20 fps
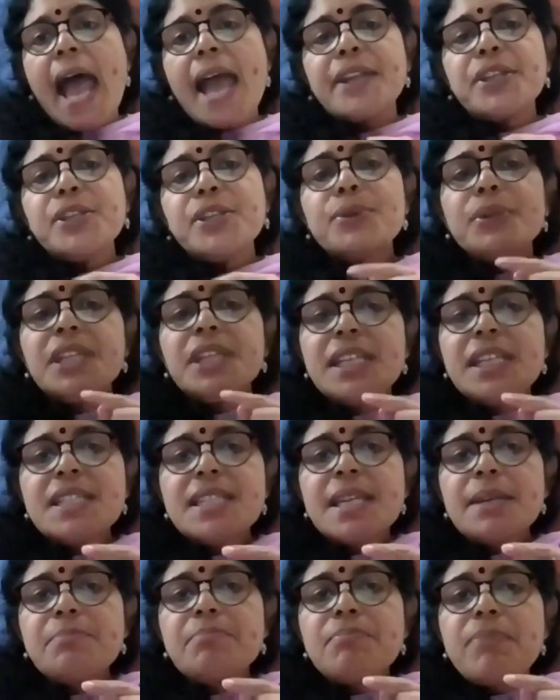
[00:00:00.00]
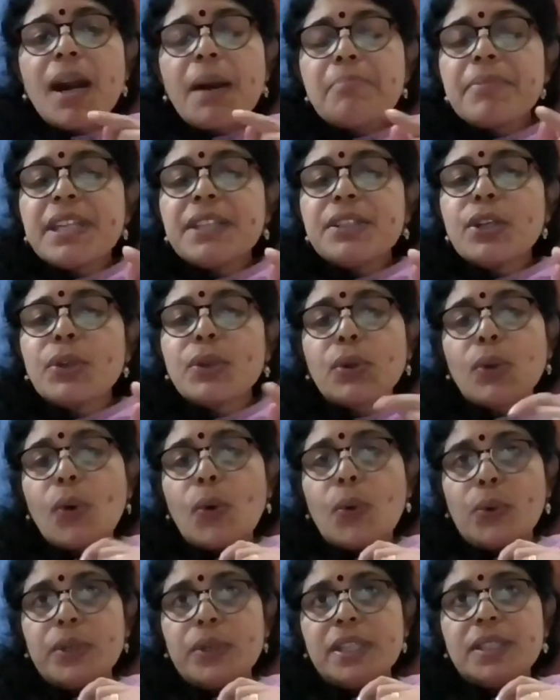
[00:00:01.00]
and you hit a bump in the
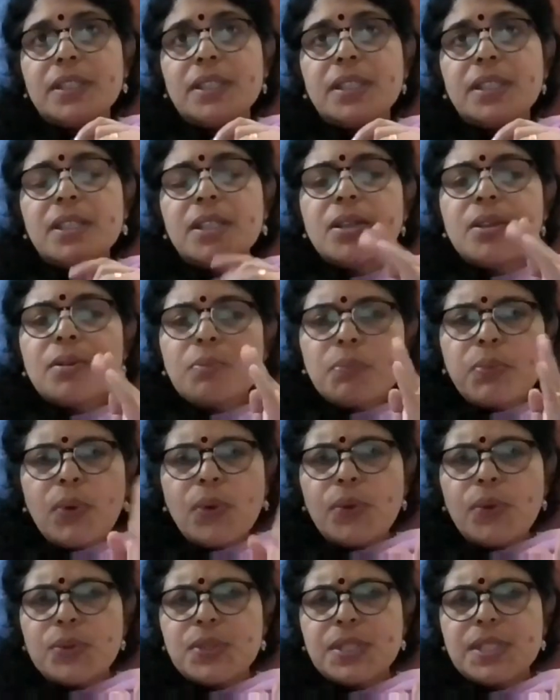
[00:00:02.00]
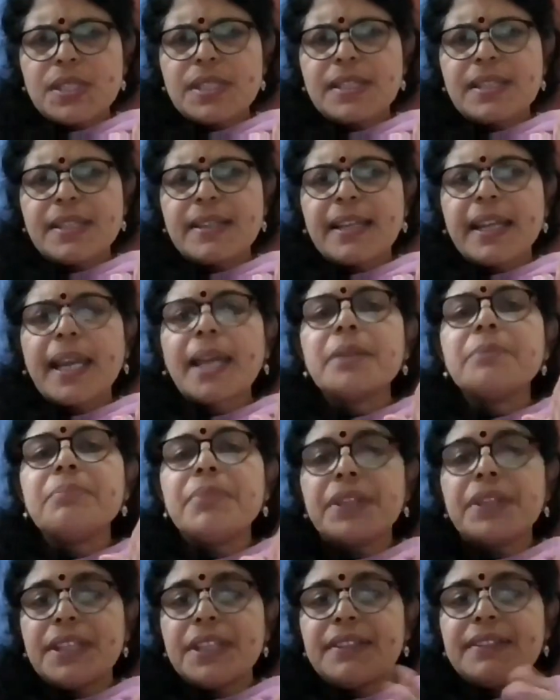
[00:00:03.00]
road, pause
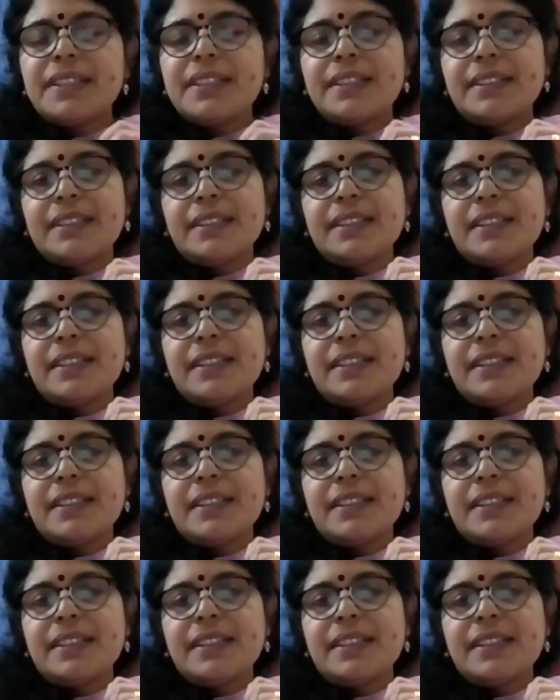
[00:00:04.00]
and breathe.